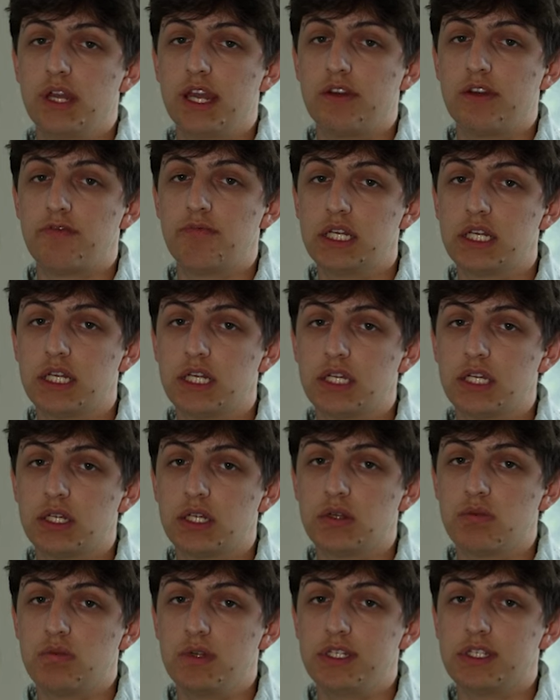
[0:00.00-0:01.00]
have
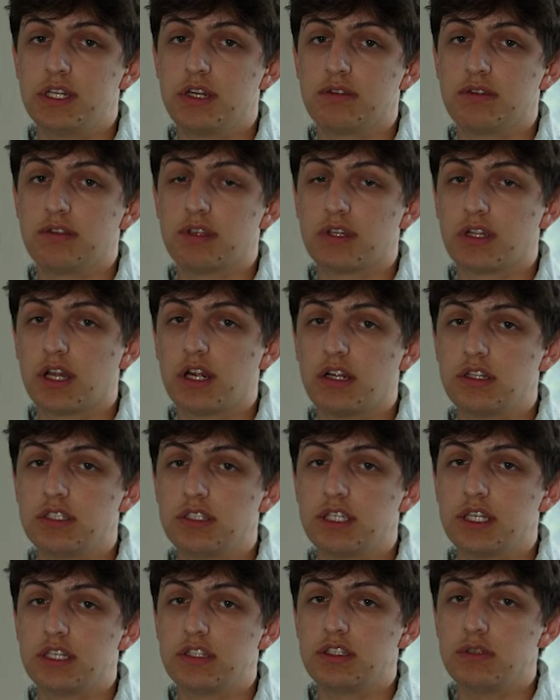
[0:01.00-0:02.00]
me reach out to Cards
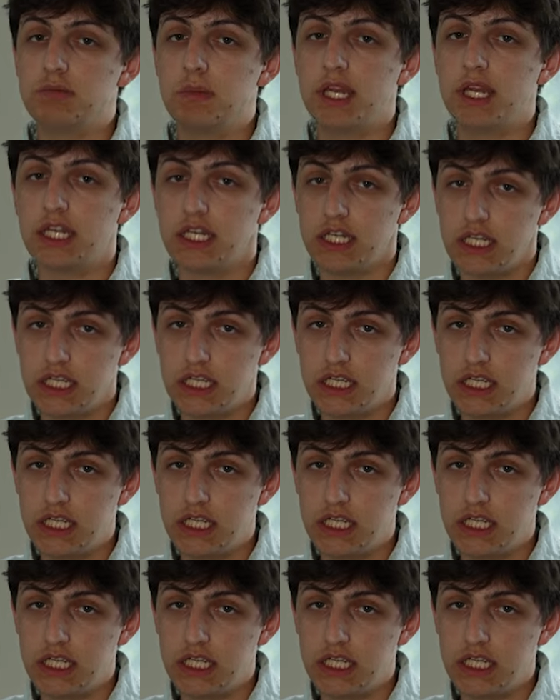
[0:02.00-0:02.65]
Against Humanity.